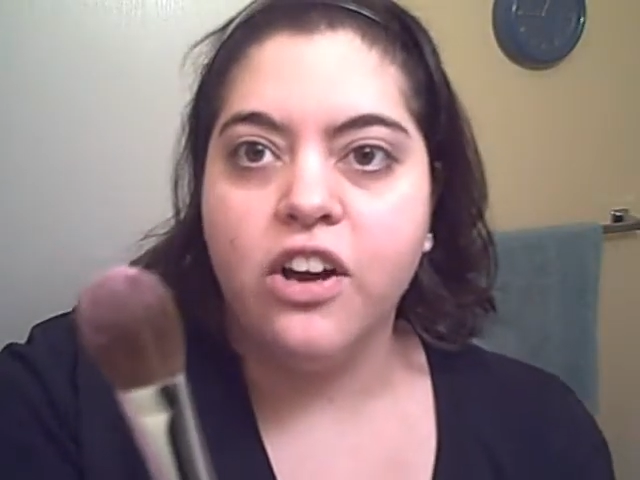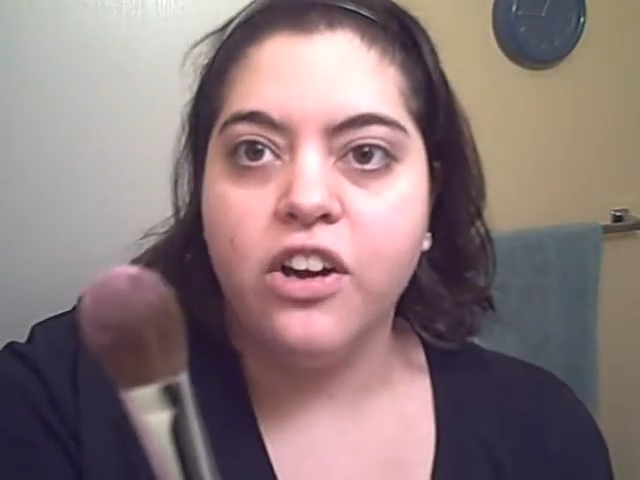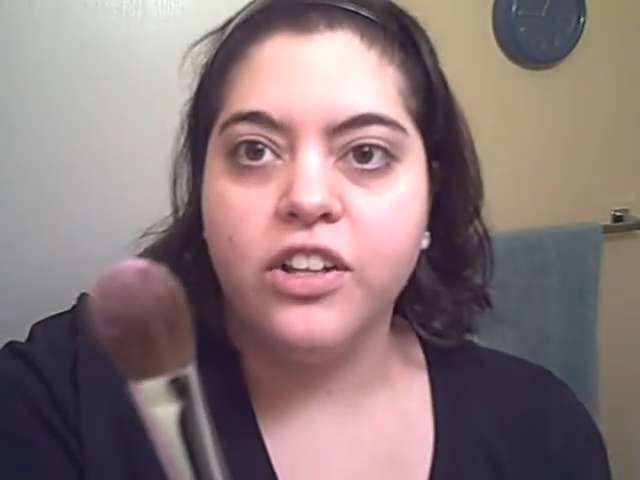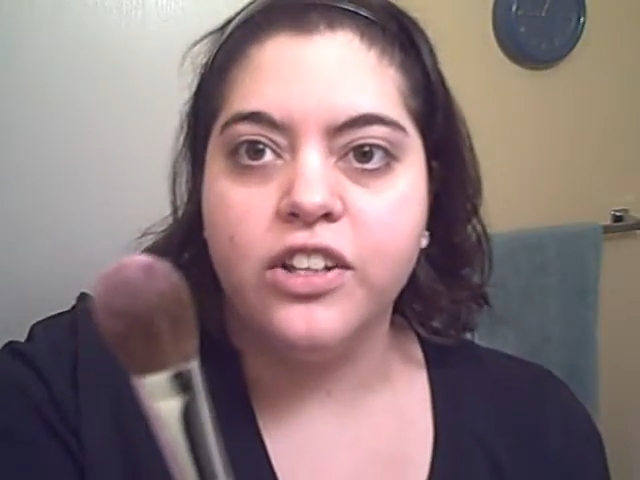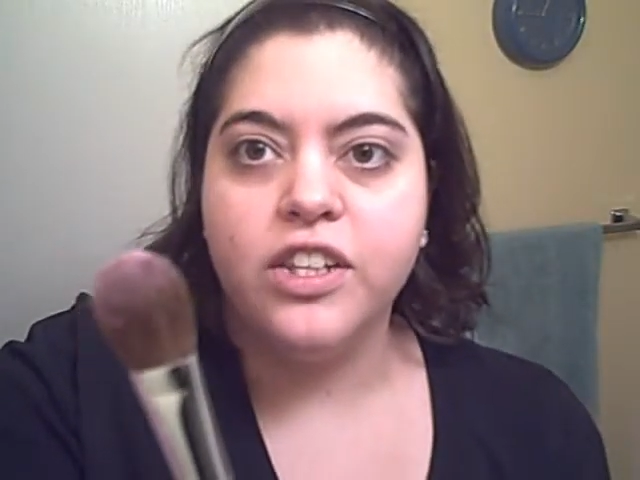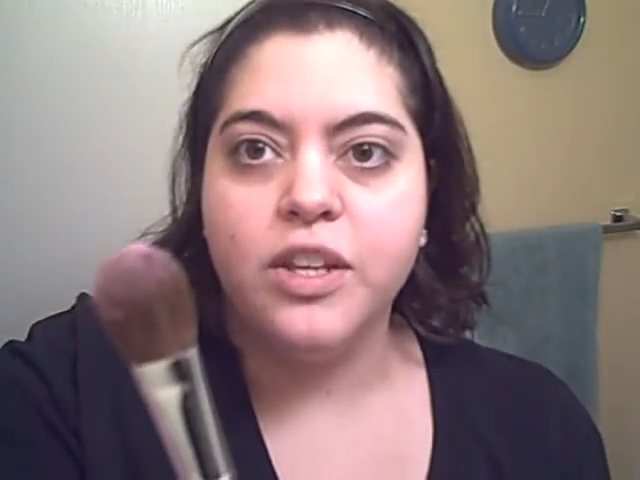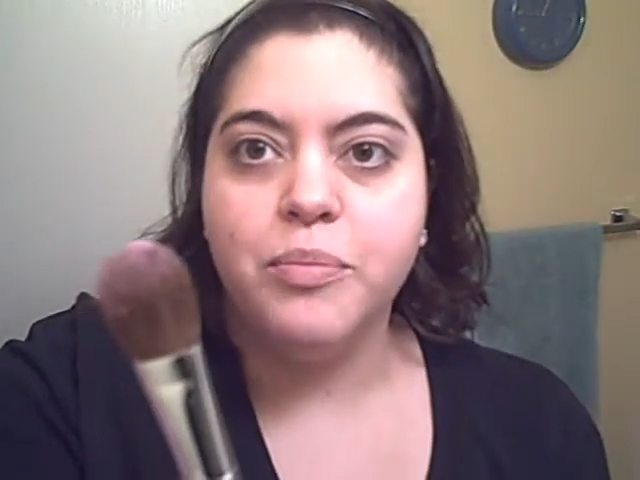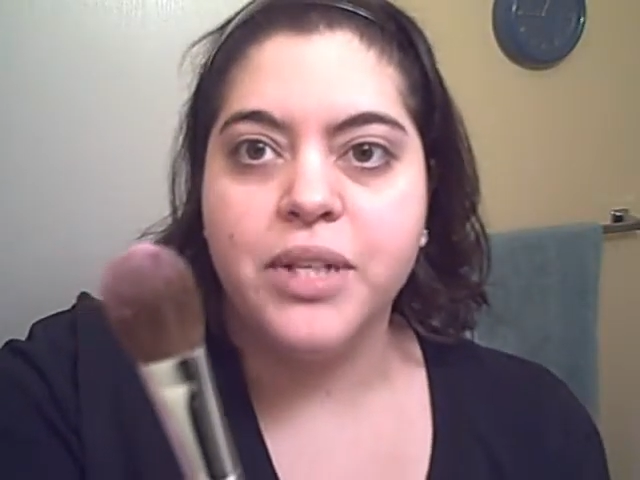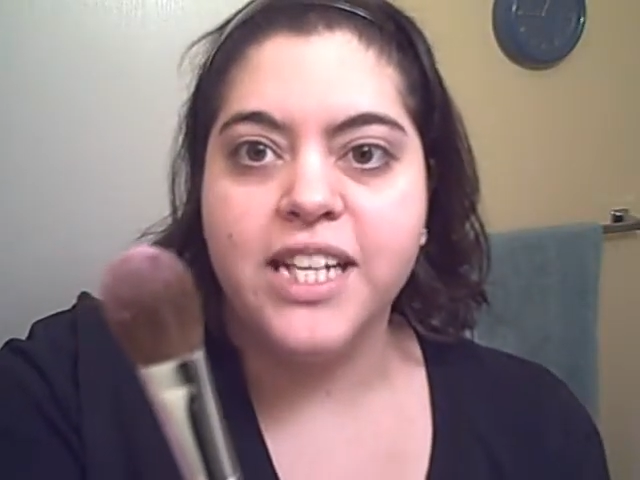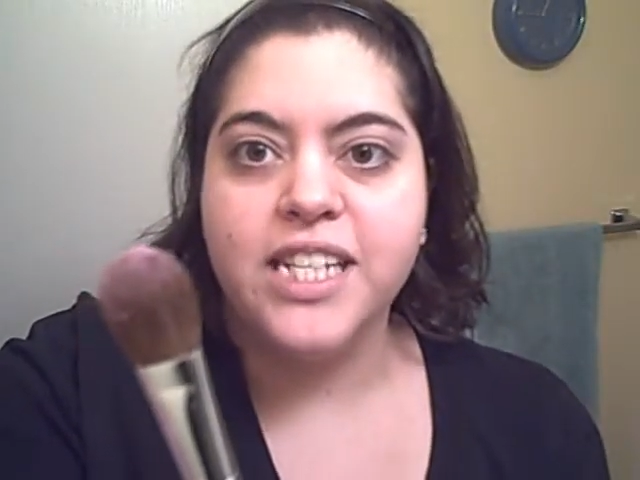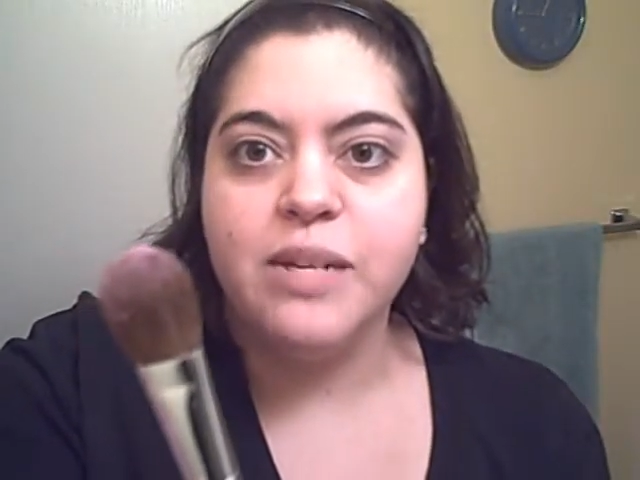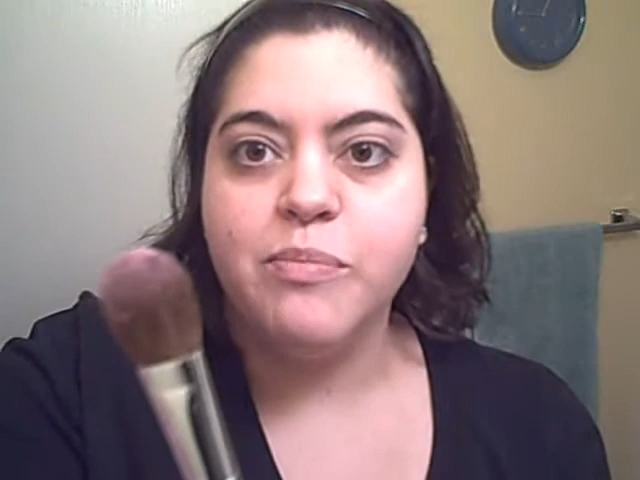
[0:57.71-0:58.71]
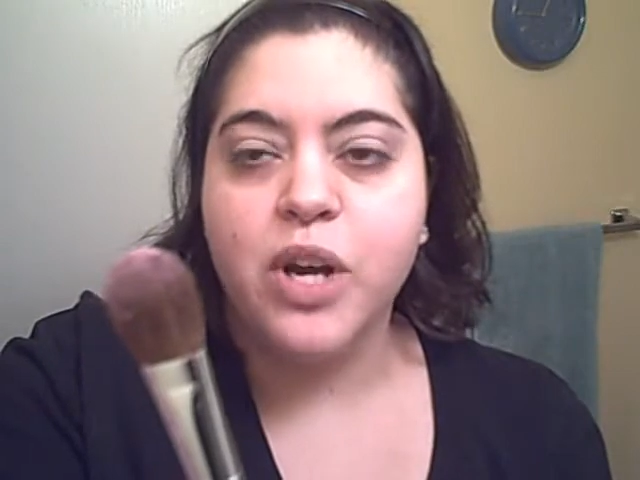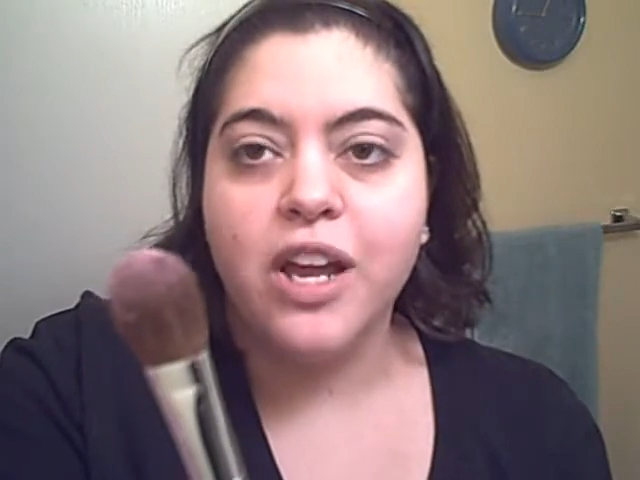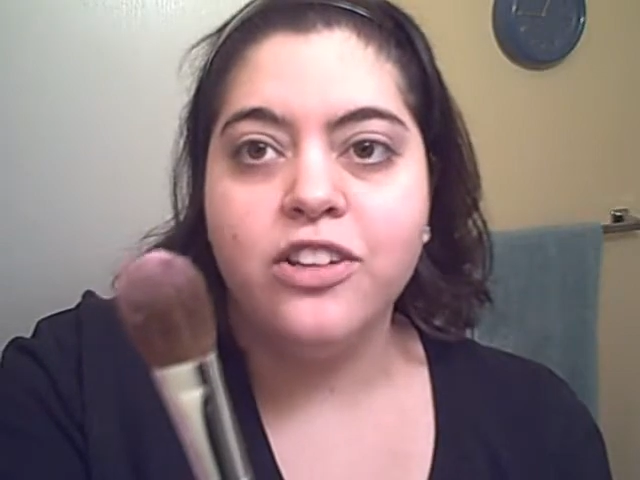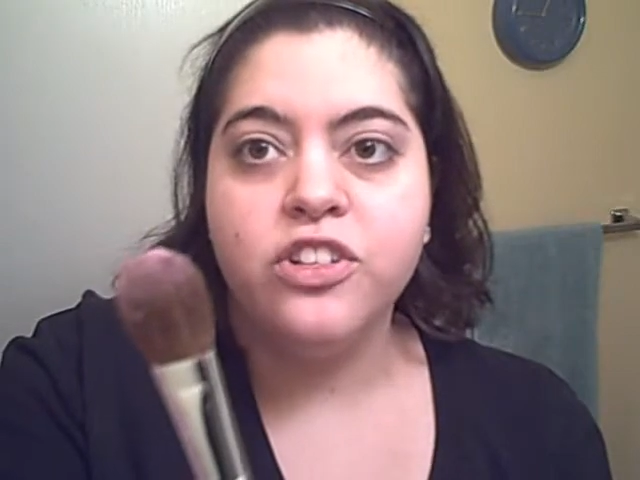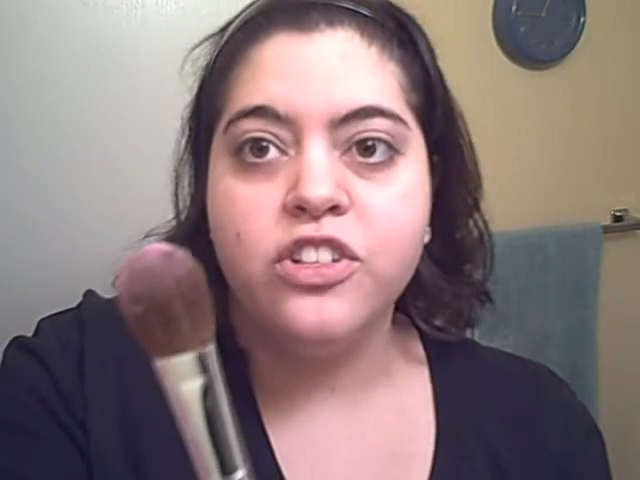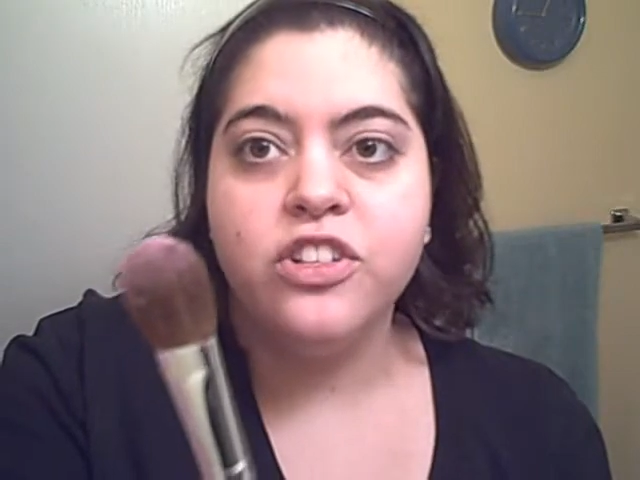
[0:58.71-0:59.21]
on the blending
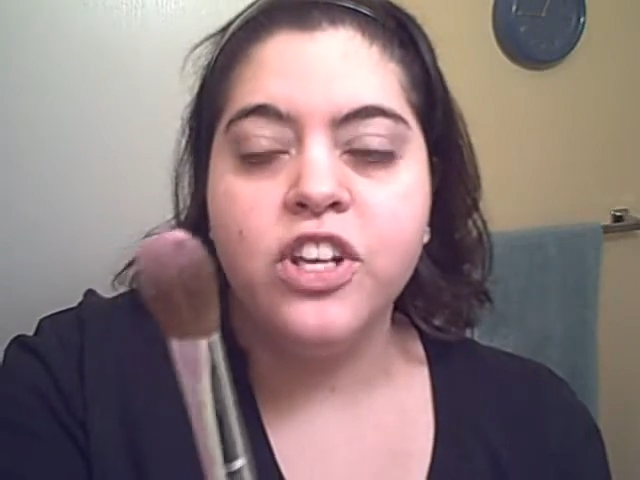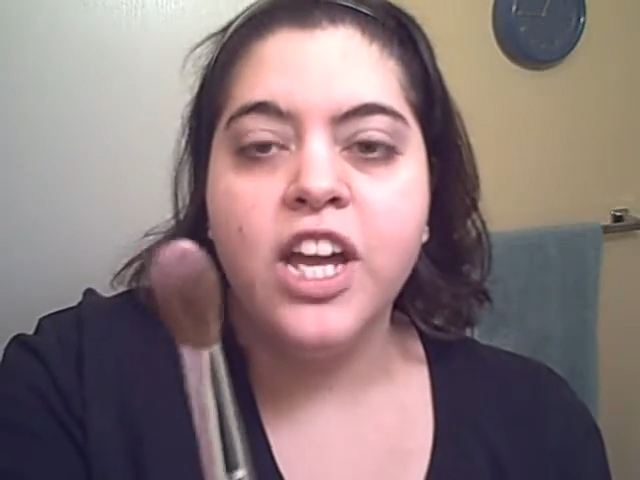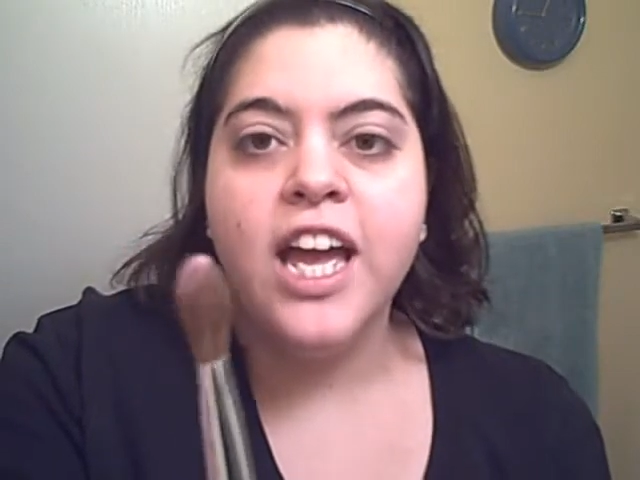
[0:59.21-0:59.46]
brush,